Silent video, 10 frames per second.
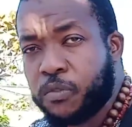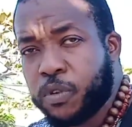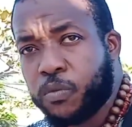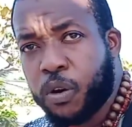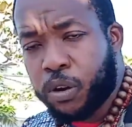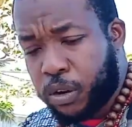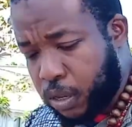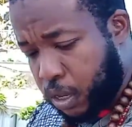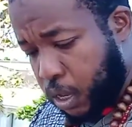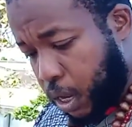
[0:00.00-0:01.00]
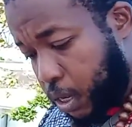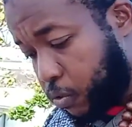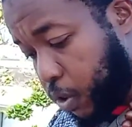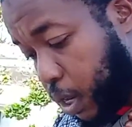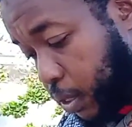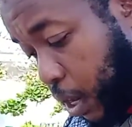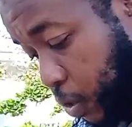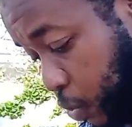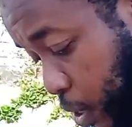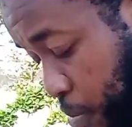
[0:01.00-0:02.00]
a reward. gonna tell
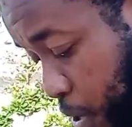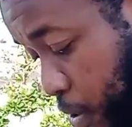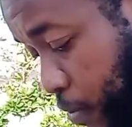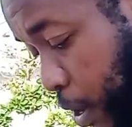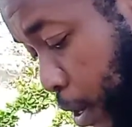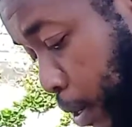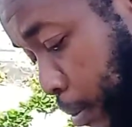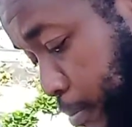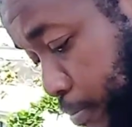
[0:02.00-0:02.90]
you in the book of um.